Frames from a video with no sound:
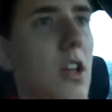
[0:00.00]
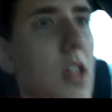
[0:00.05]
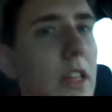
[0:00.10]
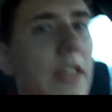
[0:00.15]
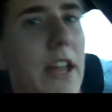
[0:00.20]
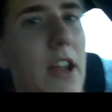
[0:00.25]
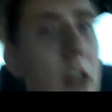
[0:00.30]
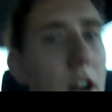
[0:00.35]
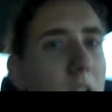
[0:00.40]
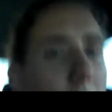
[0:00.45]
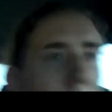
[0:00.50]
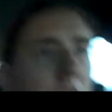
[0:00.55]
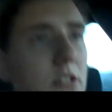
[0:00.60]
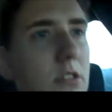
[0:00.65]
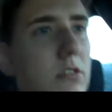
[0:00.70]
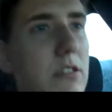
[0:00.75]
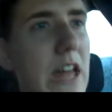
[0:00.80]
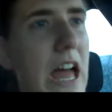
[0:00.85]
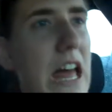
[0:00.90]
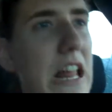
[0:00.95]
Like, are, are
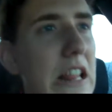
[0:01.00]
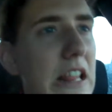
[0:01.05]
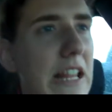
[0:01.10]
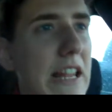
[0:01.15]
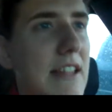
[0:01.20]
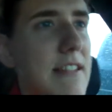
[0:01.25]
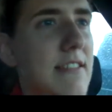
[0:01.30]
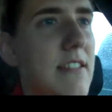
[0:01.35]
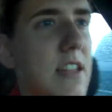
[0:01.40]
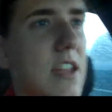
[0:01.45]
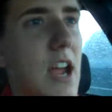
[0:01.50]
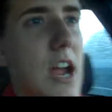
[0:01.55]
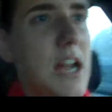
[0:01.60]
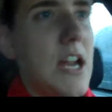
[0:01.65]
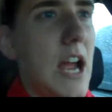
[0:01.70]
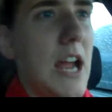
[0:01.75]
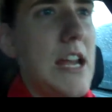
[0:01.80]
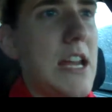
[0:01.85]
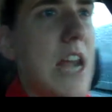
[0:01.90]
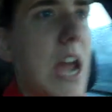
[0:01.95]
you that lazy? I,
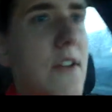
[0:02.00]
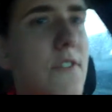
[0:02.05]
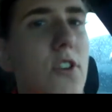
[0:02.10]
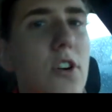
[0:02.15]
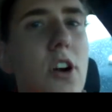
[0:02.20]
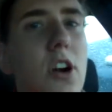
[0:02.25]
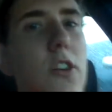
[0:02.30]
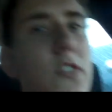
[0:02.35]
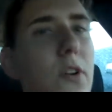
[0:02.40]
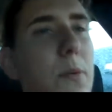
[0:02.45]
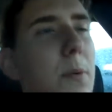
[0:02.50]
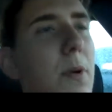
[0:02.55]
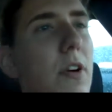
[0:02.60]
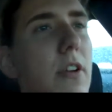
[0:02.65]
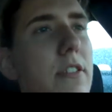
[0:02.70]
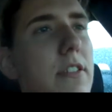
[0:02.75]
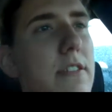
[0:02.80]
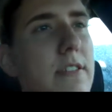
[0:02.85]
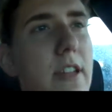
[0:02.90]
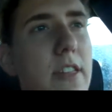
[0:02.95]
I never heard of a
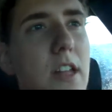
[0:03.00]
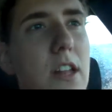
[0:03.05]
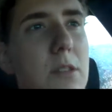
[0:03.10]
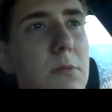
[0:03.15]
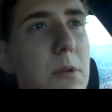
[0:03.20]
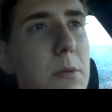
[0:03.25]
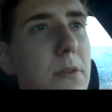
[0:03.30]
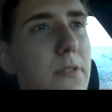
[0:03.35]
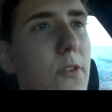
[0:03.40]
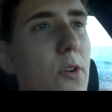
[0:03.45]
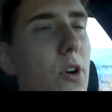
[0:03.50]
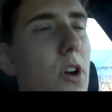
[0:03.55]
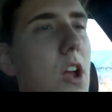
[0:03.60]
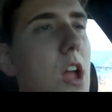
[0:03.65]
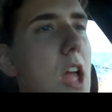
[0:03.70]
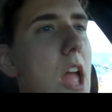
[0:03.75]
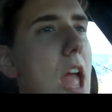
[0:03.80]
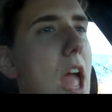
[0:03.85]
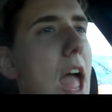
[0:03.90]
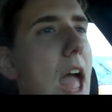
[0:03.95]
person say that to me before.
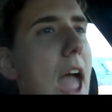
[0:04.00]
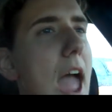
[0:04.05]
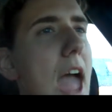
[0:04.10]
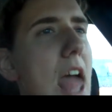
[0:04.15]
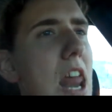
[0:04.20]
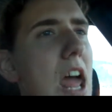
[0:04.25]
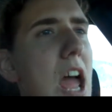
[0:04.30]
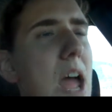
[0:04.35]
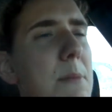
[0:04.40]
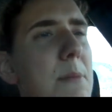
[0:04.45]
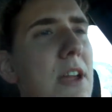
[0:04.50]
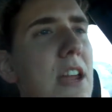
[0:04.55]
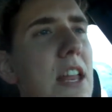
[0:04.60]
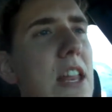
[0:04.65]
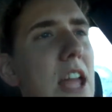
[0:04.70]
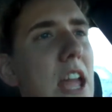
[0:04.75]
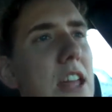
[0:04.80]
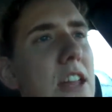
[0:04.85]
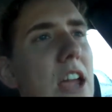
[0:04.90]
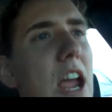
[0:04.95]
And I mean,
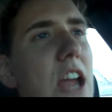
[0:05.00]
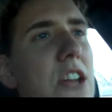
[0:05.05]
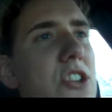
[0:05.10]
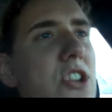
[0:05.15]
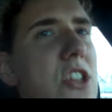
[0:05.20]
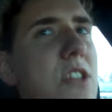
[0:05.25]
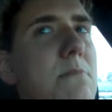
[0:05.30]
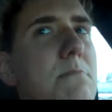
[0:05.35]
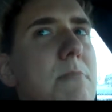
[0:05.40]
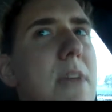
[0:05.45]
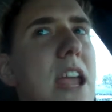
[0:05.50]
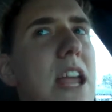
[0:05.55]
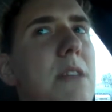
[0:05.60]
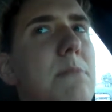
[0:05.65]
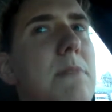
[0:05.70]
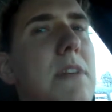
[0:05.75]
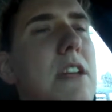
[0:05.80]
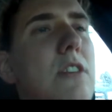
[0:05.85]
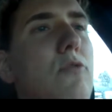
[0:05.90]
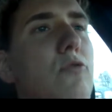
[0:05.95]
it, it just made
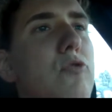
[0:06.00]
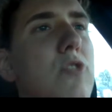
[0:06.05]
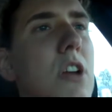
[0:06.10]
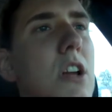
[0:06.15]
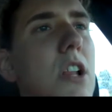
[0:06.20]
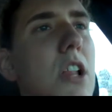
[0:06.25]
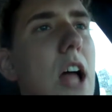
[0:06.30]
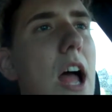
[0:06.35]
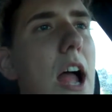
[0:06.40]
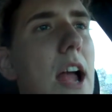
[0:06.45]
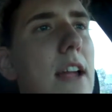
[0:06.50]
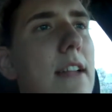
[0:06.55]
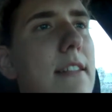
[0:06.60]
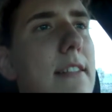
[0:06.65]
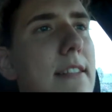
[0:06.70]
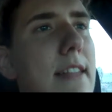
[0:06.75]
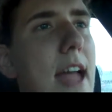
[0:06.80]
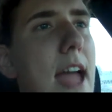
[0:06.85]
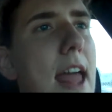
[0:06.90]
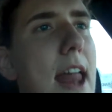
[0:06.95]
me realize
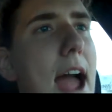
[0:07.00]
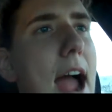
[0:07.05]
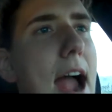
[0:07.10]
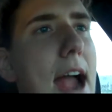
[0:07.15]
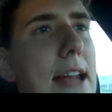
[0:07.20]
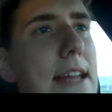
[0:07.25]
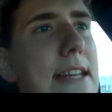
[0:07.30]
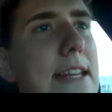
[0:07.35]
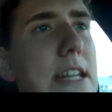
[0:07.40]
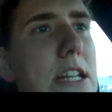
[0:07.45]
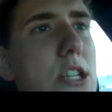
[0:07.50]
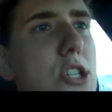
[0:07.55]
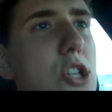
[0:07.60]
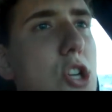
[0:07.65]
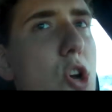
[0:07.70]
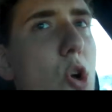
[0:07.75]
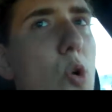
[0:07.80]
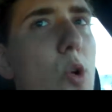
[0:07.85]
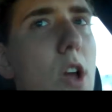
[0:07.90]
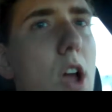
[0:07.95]
that I need to
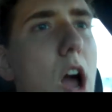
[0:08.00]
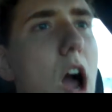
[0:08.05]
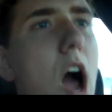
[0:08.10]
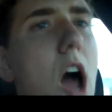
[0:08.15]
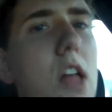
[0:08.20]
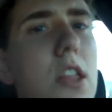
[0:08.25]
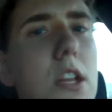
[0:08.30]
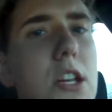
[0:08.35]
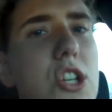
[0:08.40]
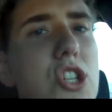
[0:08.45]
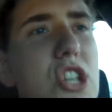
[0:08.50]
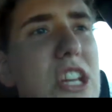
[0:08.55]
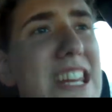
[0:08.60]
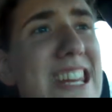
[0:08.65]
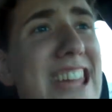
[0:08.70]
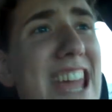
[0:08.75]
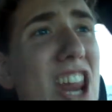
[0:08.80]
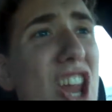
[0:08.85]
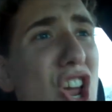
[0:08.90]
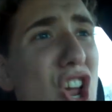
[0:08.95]
go to college and
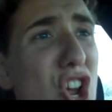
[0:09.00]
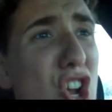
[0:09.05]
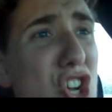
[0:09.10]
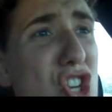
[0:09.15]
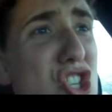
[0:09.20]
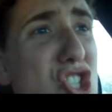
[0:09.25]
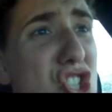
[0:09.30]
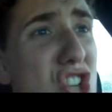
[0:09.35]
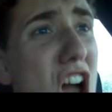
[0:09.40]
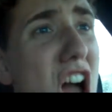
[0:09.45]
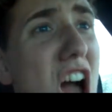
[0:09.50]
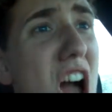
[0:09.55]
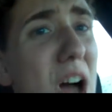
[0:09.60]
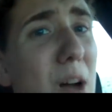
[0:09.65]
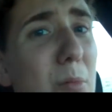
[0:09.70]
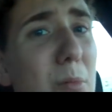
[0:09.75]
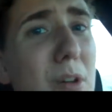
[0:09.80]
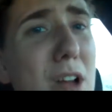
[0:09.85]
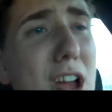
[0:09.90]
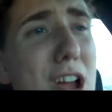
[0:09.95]
get a good
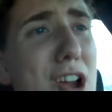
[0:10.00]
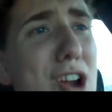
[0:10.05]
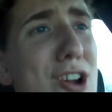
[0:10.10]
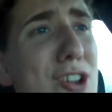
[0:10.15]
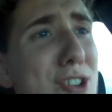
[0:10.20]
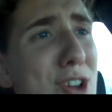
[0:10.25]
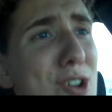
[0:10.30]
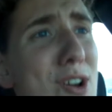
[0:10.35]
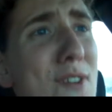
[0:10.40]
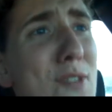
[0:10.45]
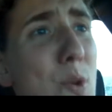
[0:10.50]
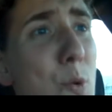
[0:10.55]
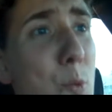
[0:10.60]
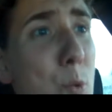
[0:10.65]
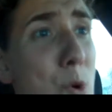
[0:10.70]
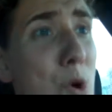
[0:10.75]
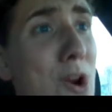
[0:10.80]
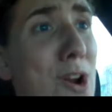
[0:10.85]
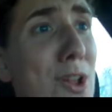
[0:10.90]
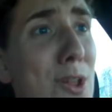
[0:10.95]
job so I don't have to
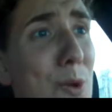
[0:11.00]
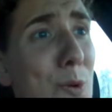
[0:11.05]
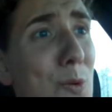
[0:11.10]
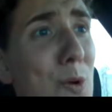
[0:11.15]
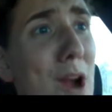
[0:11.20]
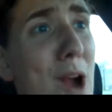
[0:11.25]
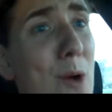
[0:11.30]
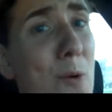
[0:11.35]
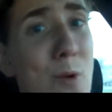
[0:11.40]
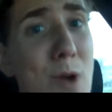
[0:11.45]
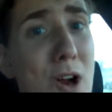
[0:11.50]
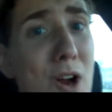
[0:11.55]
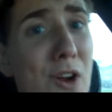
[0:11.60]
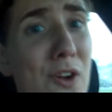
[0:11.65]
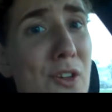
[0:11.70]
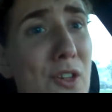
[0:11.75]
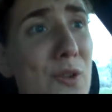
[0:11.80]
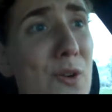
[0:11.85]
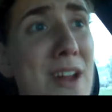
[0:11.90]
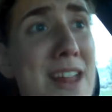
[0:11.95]
work where I work
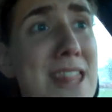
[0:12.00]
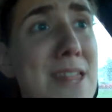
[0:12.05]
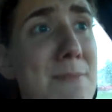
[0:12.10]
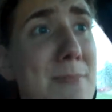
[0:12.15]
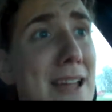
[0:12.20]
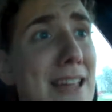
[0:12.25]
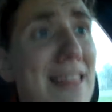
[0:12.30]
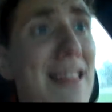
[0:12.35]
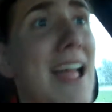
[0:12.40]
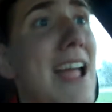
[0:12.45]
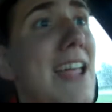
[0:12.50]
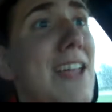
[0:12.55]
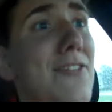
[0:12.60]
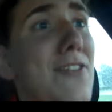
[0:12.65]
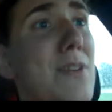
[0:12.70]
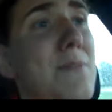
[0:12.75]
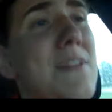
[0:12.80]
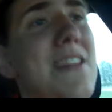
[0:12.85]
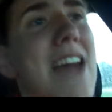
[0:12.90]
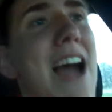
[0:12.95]
for the rest of my life.
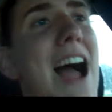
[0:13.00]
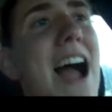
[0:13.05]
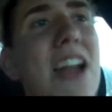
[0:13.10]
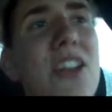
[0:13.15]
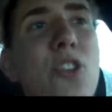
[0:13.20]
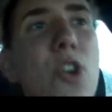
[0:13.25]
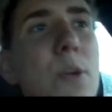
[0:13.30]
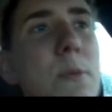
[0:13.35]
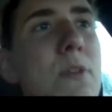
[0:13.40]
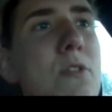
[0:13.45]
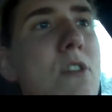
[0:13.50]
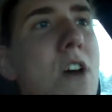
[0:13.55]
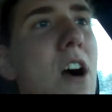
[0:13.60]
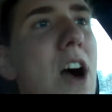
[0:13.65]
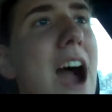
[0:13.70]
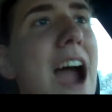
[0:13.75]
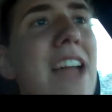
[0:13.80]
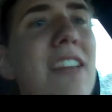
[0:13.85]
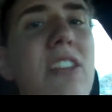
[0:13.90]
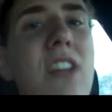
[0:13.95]
I mean, I don't get me wrong,
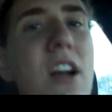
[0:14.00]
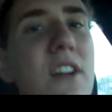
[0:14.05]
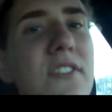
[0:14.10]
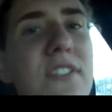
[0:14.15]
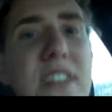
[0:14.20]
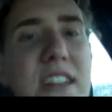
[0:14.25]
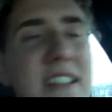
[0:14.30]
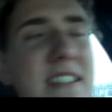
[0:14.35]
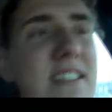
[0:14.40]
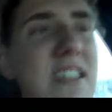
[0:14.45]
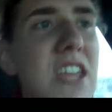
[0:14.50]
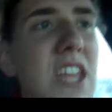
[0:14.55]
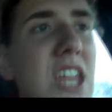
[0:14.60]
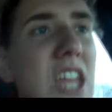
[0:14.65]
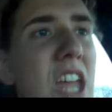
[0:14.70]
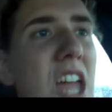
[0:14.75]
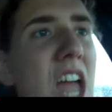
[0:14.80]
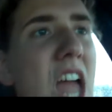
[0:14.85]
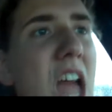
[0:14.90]
I love Disney